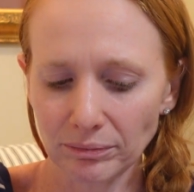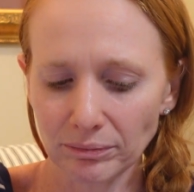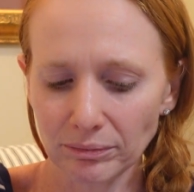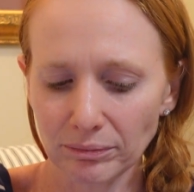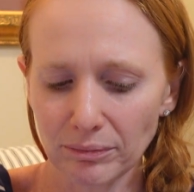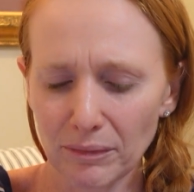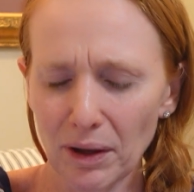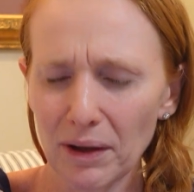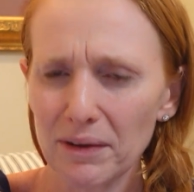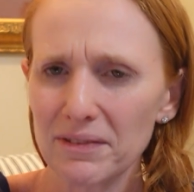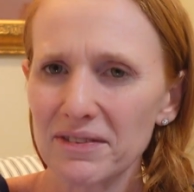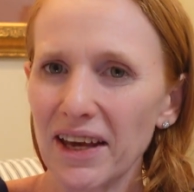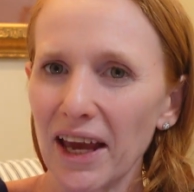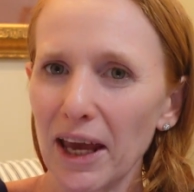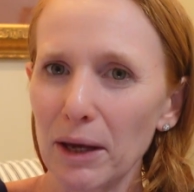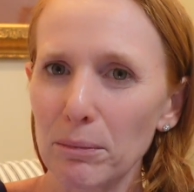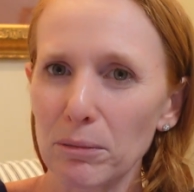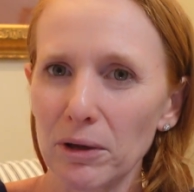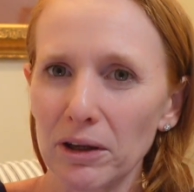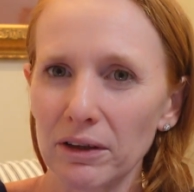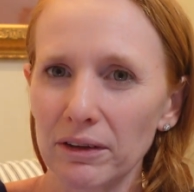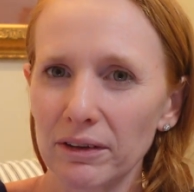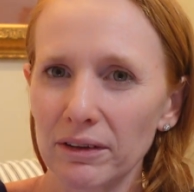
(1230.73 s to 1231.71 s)
Yeah, he's
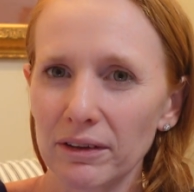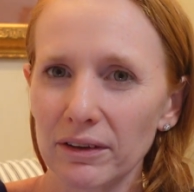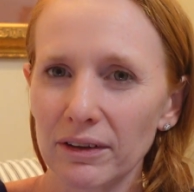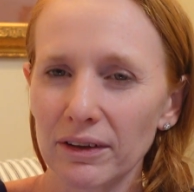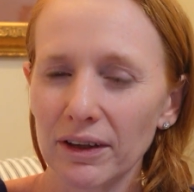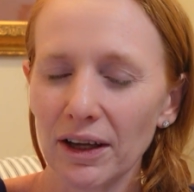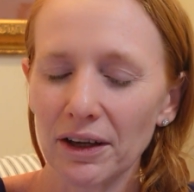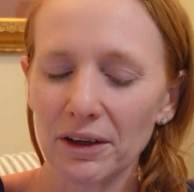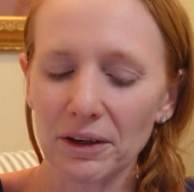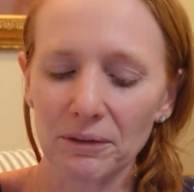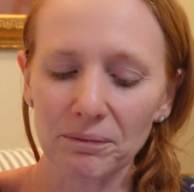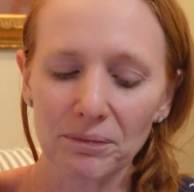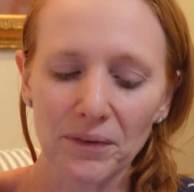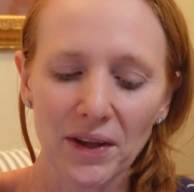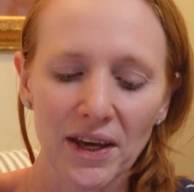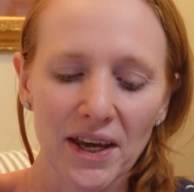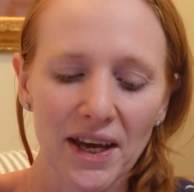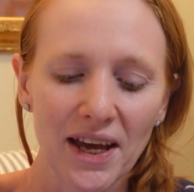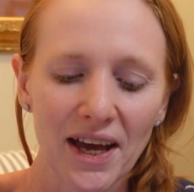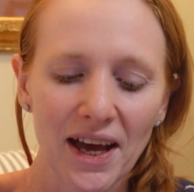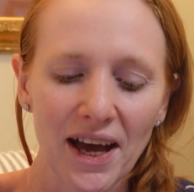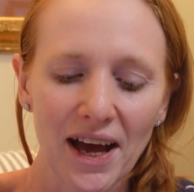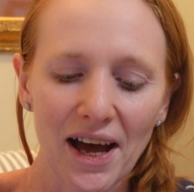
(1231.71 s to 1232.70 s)
Gaiman. I don't
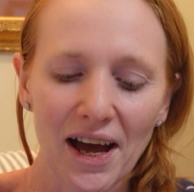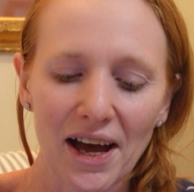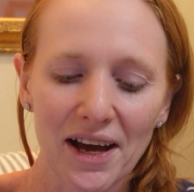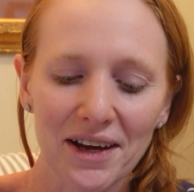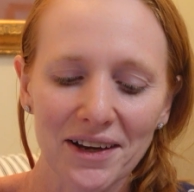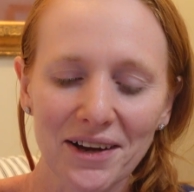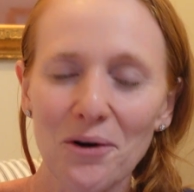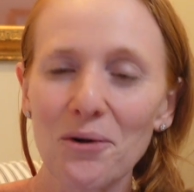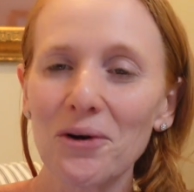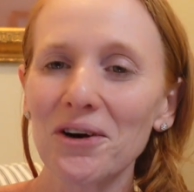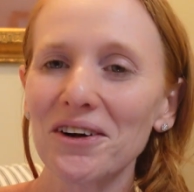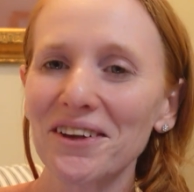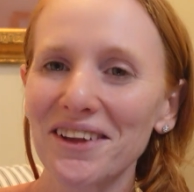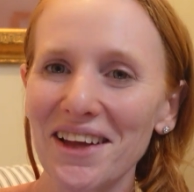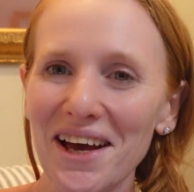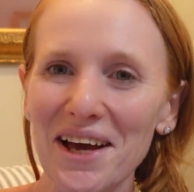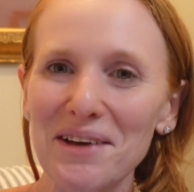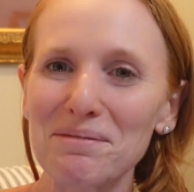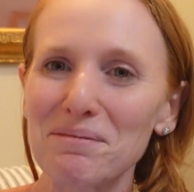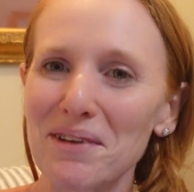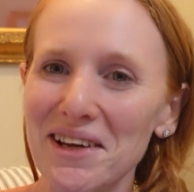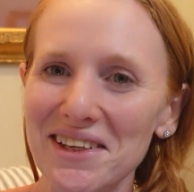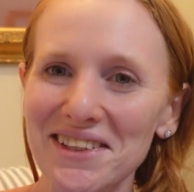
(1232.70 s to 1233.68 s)
know.
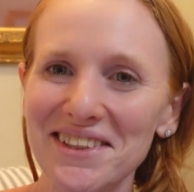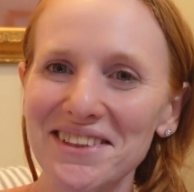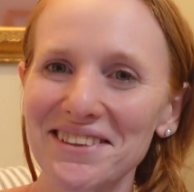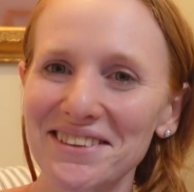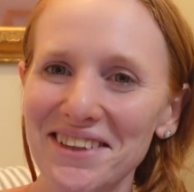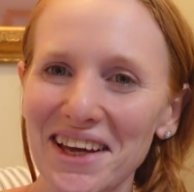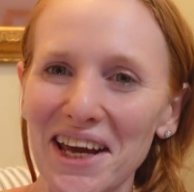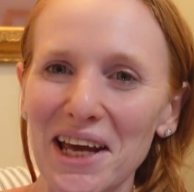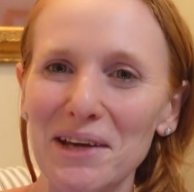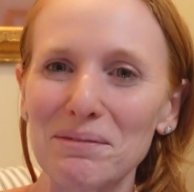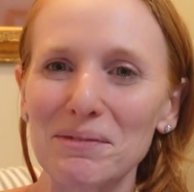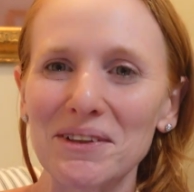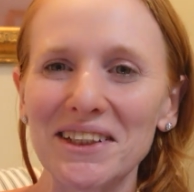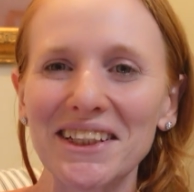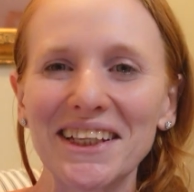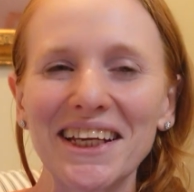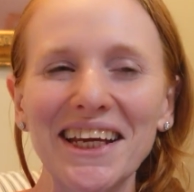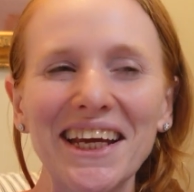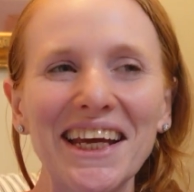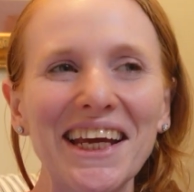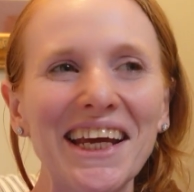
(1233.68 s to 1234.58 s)
Coraline by Neil Gaiman.